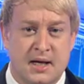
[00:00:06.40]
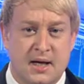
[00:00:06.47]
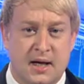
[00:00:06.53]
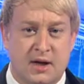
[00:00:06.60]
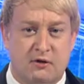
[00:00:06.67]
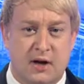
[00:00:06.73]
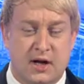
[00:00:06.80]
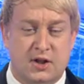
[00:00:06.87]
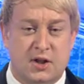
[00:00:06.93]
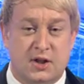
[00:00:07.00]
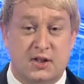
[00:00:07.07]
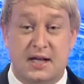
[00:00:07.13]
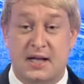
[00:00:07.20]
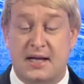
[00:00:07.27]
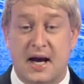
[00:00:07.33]
A Christchurch
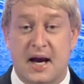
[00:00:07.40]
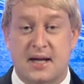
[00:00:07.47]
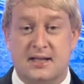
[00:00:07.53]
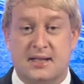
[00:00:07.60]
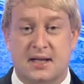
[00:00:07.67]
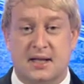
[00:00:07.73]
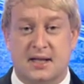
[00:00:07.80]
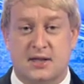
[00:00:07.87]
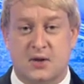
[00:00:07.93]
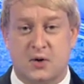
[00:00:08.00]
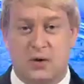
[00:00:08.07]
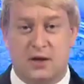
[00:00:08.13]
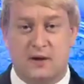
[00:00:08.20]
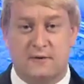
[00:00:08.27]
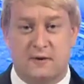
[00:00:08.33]
City Councillor is
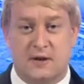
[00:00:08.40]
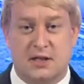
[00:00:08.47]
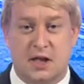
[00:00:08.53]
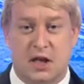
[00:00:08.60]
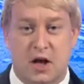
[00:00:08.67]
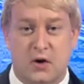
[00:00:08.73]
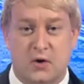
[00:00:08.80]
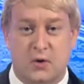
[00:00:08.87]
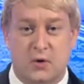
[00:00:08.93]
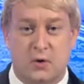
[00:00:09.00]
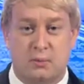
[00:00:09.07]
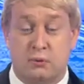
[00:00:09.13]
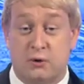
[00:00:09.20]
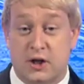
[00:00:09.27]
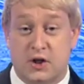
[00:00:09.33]
calling for his local
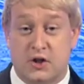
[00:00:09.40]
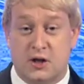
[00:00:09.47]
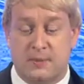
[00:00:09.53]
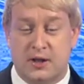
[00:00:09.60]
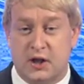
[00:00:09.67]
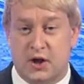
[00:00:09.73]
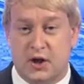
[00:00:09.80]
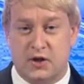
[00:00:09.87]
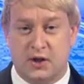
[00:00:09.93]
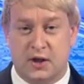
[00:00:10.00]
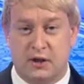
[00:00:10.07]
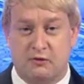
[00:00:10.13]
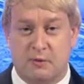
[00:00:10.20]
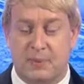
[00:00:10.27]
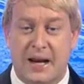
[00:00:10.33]
bridge to be
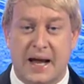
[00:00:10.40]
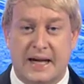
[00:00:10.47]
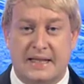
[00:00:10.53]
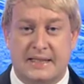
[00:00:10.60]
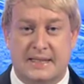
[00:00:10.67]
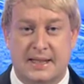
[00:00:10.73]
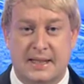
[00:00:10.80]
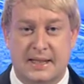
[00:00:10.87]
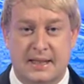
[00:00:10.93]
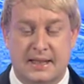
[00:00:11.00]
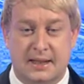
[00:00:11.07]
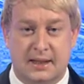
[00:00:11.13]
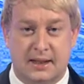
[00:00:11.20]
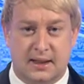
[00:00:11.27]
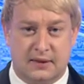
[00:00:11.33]
urgently replaced.
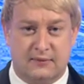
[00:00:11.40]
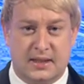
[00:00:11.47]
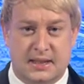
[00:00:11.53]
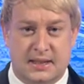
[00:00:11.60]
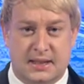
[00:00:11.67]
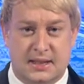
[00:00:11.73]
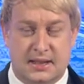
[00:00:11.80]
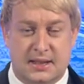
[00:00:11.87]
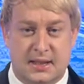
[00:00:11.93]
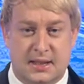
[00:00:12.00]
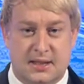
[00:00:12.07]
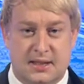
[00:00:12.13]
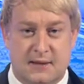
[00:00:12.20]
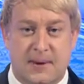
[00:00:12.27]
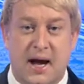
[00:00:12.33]
Glenn Livingston
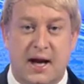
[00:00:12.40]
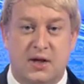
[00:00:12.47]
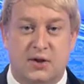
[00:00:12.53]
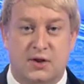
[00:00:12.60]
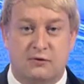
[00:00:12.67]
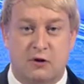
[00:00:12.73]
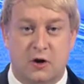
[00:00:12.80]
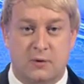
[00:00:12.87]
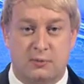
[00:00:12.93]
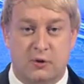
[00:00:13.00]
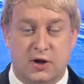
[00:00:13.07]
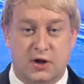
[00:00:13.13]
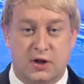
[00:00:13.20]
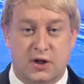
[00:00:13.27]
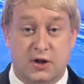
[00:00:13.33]
says the Pages Road
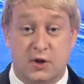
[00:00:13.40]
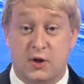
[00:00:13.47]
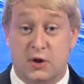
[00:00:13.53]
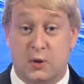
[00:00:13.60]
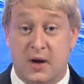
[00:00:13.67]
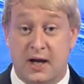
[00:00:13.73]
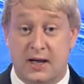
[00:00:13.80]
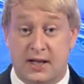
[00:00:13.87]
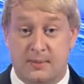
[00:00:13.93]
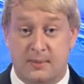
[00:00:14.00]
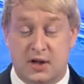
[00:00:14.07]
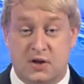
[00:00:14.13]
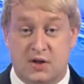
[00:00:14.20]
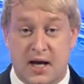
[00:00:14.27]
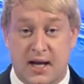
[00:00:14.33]
Bridge is earthquake
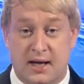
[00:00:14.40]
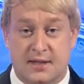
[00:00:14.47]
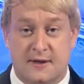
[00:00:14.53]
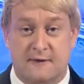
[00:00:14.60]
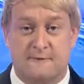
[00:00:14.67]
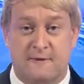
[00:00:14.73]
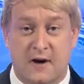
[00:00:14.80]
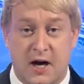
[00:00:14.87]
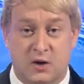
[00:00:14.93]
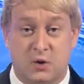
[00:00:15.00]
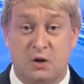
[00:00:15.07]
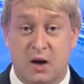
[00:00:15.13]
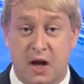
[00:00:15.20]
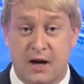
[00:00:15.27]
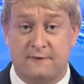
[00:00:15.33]
damaged and is a
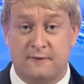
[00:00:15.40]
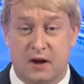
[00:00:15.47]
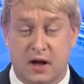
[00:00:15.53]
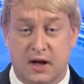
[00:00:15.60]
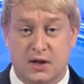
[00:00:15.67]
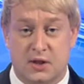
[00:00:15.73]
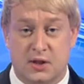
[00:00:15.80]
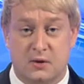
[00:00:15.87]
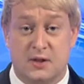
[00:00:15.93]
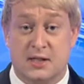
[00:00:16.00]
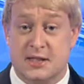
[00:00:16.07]
vital lifeline to the